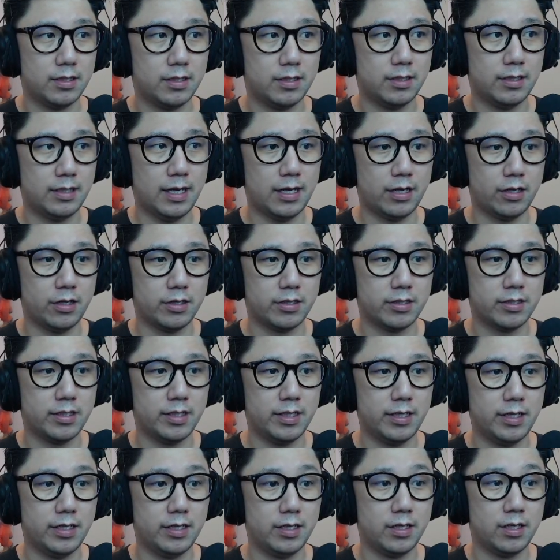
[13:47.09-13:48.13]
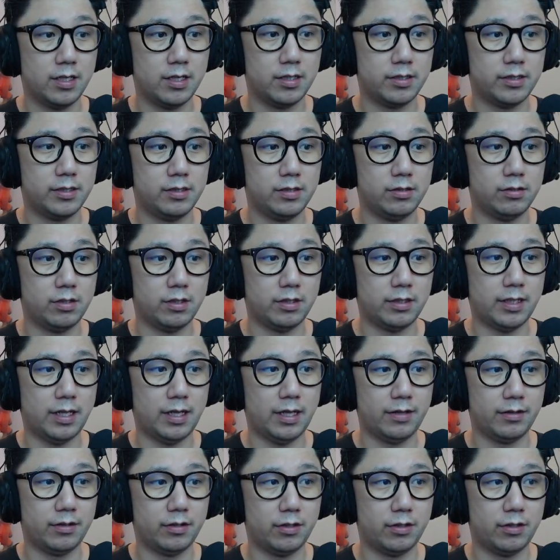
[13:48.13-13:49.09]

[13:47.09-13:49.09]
Yeah, you can see I still got that